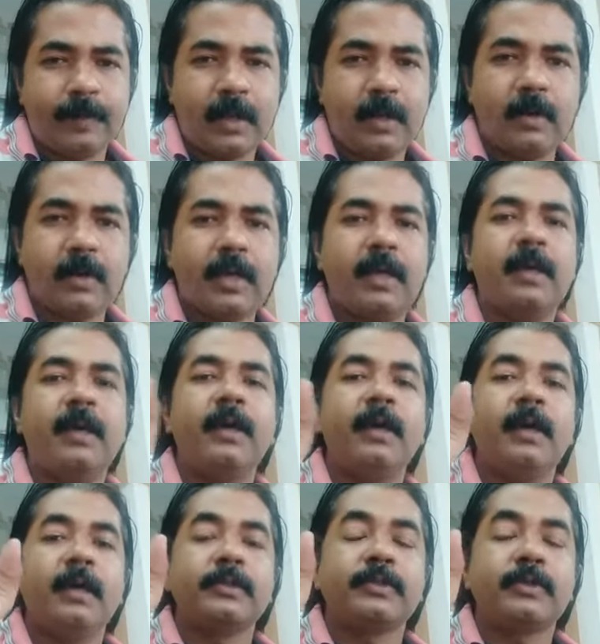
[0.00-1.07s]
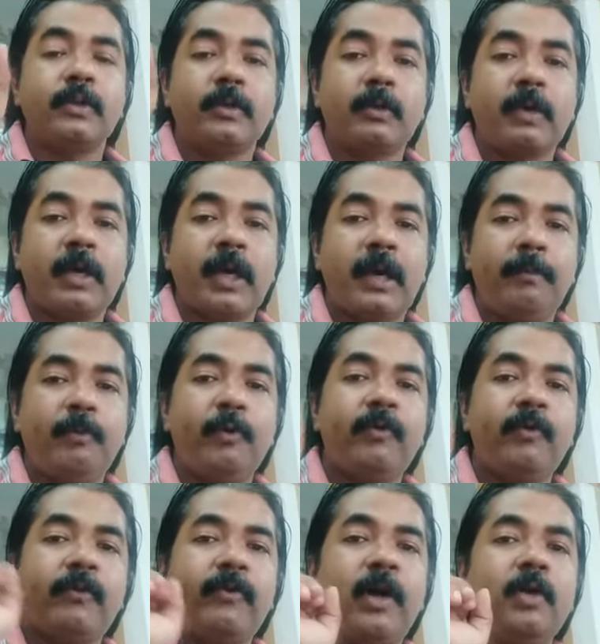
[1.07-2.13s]
Okay, so
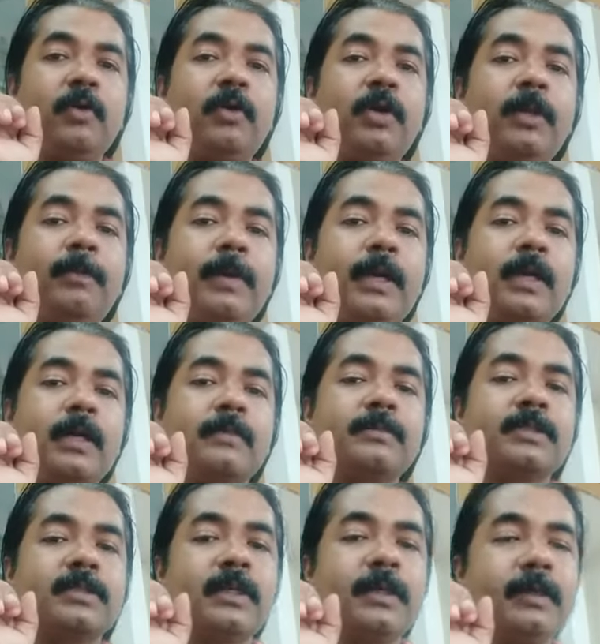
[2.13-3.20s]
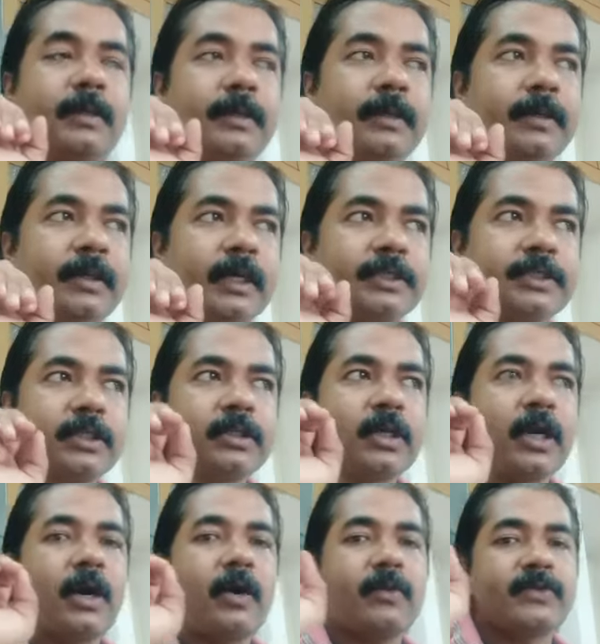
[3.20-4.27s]
Purva Phalguni becomes the
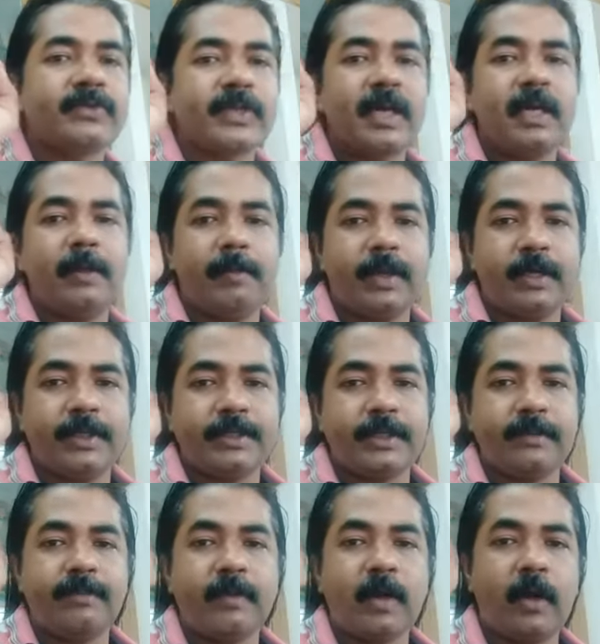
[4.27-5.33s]
nakshatra of celebration